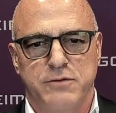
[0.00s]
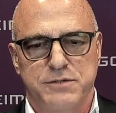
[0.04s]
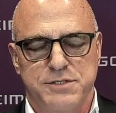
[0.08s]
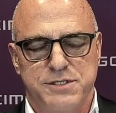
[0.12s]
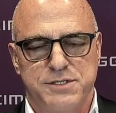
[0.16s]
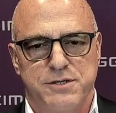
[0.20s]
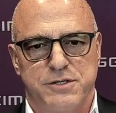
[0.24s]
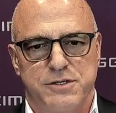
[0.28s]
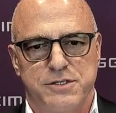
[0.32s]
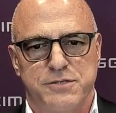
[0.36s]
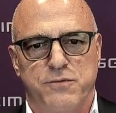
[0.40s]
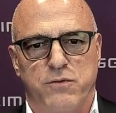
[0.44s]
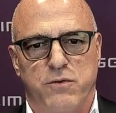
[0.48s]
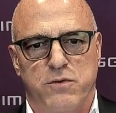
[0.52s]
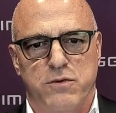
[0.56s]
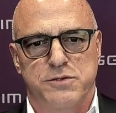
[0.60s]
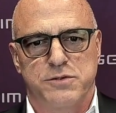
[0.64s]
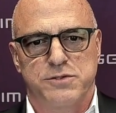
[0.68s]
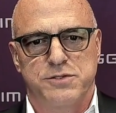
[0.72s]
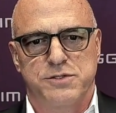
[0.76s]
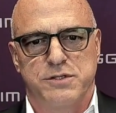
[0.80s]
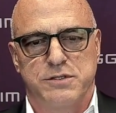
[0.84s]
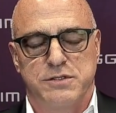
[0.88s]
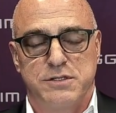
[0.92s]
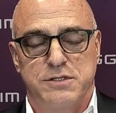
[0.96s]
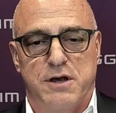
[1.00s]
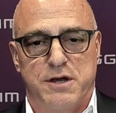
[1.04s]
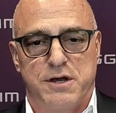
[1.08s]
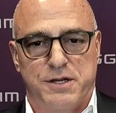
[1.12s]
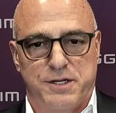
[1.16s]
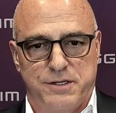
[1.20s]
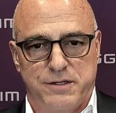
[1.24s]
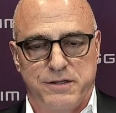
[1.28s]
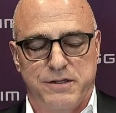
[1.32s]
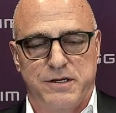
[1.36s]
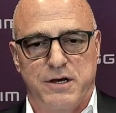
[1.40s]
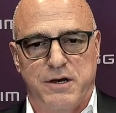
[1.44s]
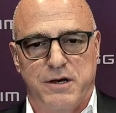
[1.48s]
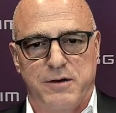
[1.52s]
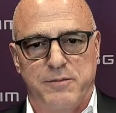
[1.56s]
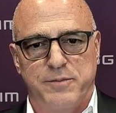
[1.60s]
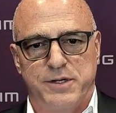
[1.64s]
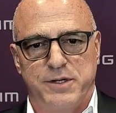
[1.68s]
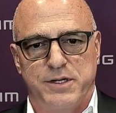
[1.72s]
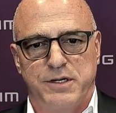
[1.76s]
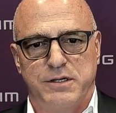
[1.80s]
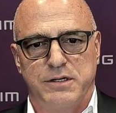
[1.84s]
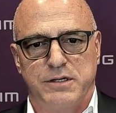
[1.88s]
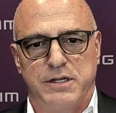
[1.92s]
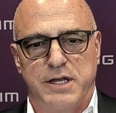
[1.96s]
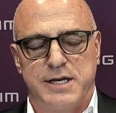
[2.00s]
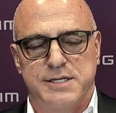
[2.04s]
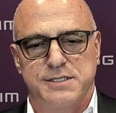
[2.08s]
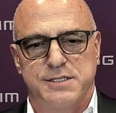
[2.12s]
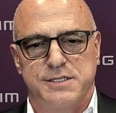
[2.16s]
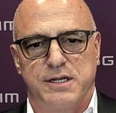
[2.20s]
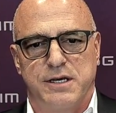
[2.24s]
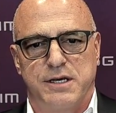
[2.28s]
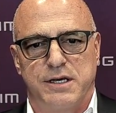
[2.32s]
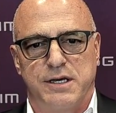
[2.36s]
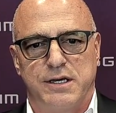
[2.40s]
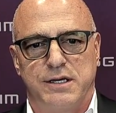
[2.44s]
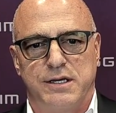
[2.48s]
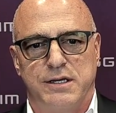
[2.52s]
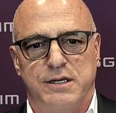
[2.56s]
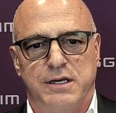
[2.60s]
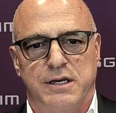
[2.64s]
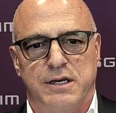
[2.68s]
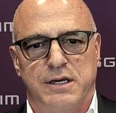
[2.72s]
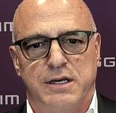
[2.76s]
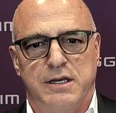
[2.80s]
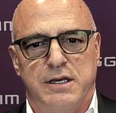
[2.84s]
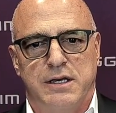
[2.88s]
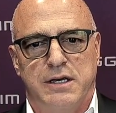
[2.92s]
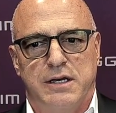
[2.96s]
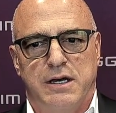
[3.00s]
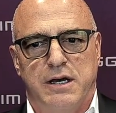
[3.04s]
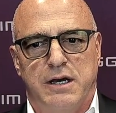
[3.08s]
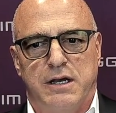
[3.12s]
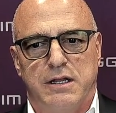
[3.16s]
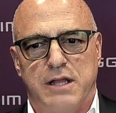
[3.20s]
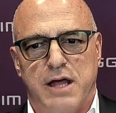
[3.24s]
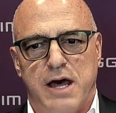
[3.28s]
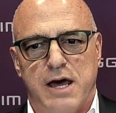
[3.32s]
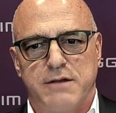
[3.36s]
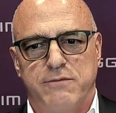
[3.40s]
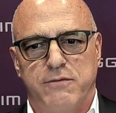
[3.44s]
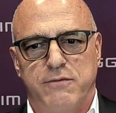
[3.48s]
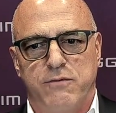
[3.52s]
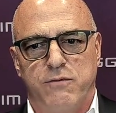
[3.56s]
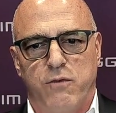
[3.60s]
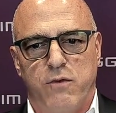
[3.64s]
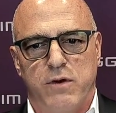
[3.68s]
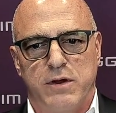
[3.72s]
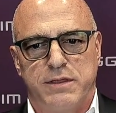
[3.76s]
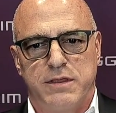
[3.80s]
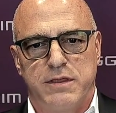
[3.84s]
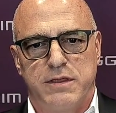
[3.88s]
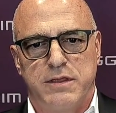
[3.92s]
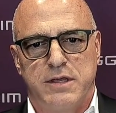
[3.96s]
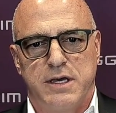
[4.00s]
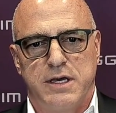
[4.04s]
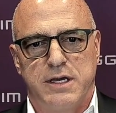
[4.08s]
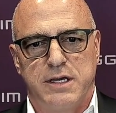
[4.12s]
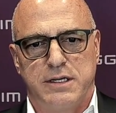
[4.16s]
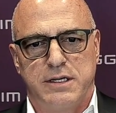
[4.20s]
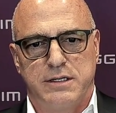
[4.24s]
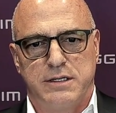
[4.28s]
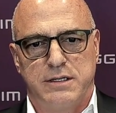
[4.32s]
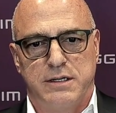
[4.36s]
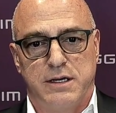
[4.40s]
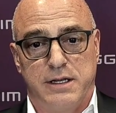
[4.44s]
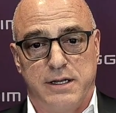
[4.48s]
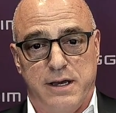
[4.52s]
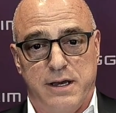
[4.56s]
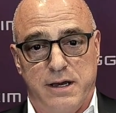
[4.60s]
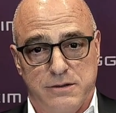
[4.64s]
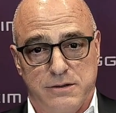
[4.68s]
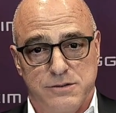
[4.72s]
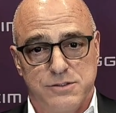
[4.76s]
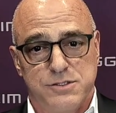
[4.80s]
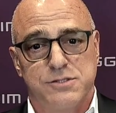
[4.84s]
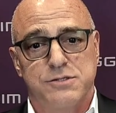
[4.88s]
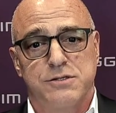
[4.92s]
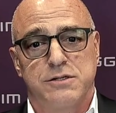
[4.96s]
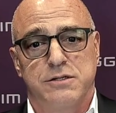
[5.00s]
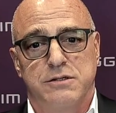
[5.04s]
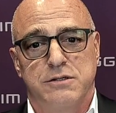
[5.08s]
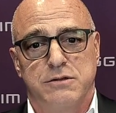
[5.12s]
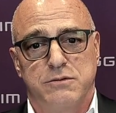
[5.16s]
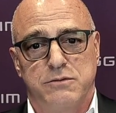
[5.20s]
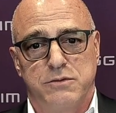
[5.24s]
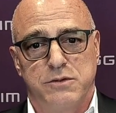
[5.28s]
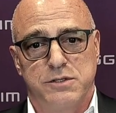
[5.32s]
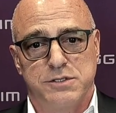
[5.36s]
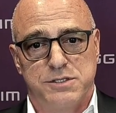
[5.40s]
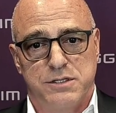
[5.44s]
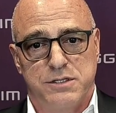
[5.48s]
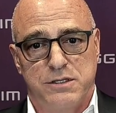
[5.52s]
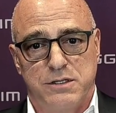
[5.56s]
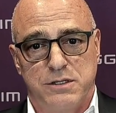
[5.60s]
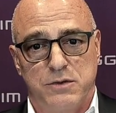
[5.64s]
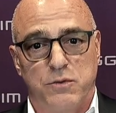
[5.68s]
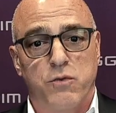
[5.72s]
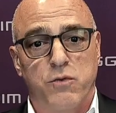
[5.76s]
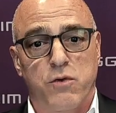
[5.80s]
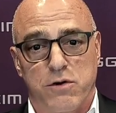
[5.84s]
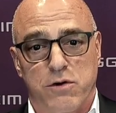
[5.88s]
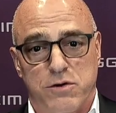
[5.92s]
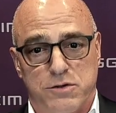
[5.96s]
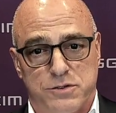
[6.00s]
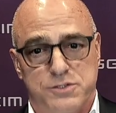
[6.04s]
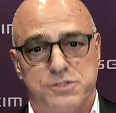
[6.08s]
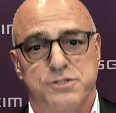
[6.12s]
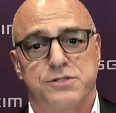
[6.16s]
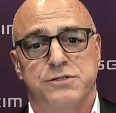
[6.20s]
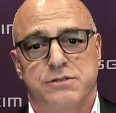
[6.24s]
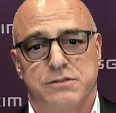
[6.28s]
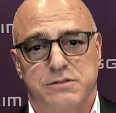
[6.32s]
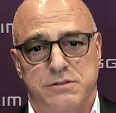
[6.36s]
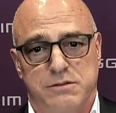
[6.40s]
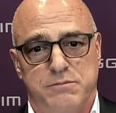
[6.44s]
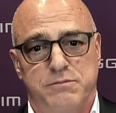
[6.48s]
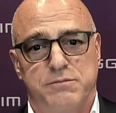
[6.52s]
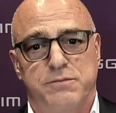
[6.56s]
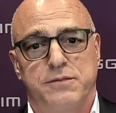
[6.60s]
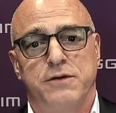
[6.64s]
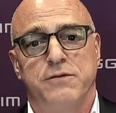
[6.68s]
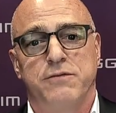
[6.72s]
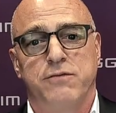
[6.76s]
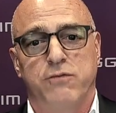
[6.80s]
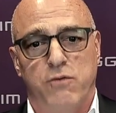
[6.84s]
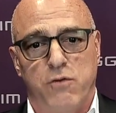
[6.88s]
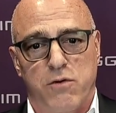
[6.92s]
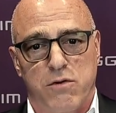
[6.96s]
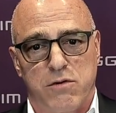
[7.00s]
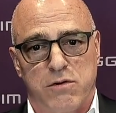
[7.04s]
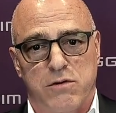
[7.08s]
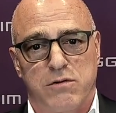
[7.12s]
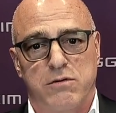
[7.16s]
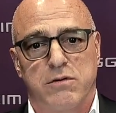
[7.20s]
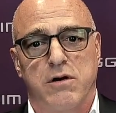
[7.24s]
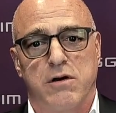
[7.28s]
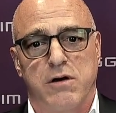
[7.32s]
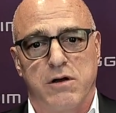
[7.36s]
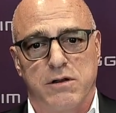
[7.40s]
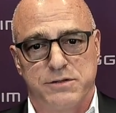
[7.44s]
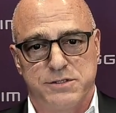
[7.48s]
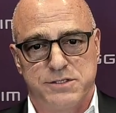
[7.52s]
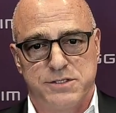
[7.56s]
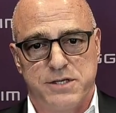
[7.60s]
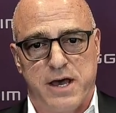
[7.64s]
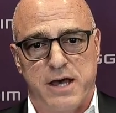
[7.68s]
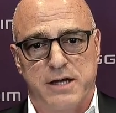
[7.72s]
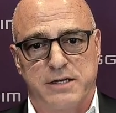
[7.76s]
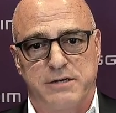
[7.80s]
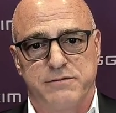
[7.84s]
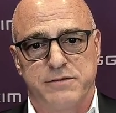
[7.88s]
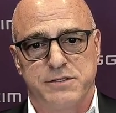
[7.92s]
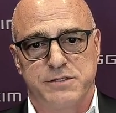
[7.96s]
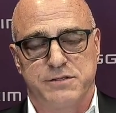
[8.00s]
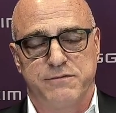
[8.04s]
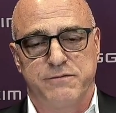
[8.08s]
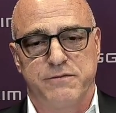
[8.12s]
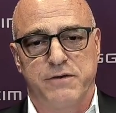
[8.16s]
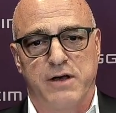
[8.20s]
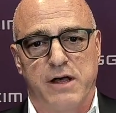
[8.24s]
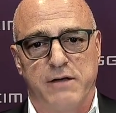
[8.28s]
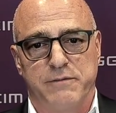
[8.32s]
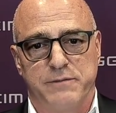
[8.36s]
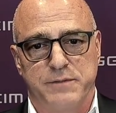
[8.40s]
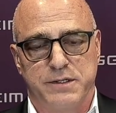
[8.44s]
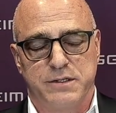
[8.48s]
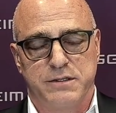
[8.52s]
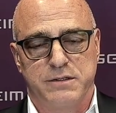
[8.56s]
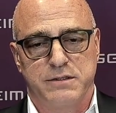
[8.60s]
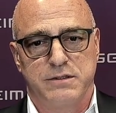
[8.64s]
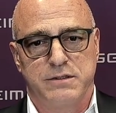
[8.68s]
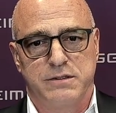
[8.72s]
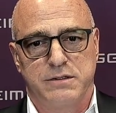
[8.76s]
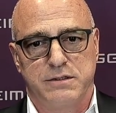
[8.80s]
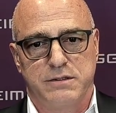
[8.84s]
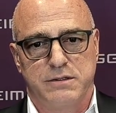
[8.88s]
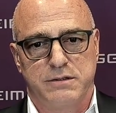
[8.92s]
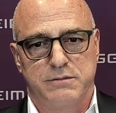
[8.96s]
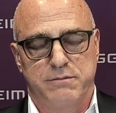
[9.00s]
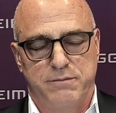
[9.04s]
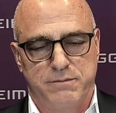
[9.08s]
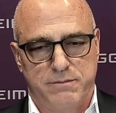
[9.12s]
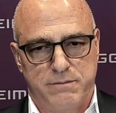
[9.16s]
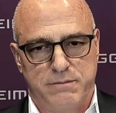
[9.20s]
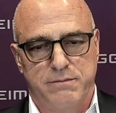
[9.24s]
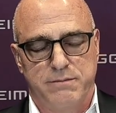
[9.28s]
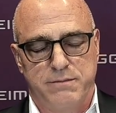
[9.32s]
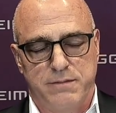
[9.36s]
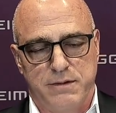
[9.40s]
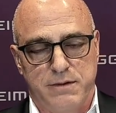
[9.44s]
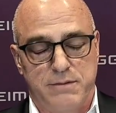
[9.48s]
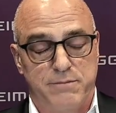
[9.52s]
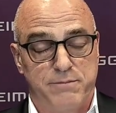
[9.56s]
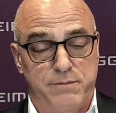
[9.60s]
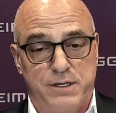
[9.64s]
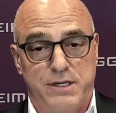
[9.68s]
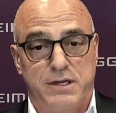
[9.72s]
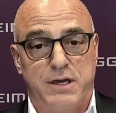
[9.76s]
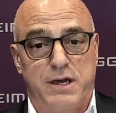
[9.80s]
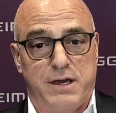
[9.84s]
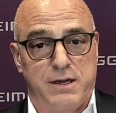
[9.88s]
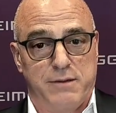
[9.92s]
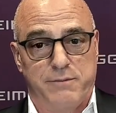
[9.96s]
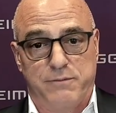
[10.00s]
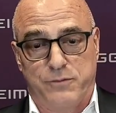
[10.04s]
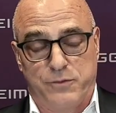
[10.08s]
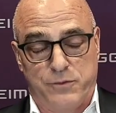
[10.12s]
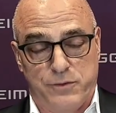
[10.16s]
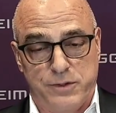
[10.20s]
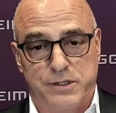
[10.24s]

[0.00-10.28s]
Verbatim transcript: of what Salesforce and talking to the company last night, a lot of what they announced was in the works before all this activist involvement became